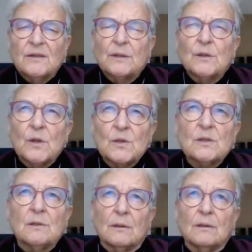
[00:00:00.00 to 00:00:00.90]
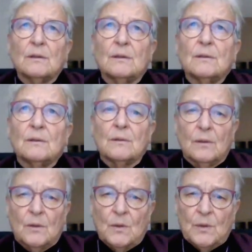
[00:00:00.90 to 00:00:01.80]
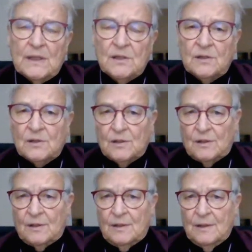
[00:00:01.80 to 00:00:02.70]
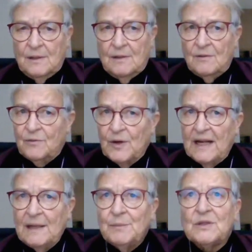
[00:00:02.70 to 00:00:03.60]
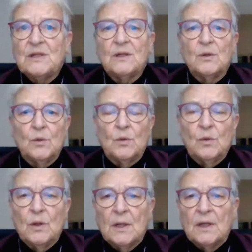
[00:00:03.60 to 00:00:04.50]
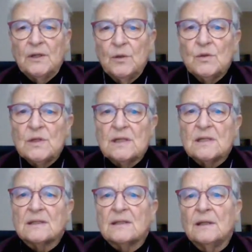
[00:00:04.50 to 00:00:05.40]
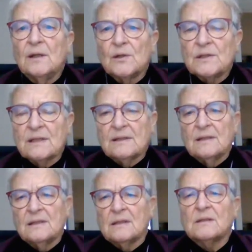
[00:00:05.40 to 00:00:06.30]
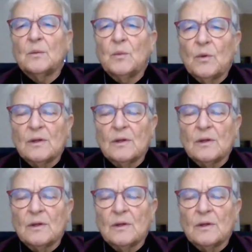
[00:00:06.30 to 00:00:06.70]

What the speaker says: So the crucial question for anybody who uses it and looks at it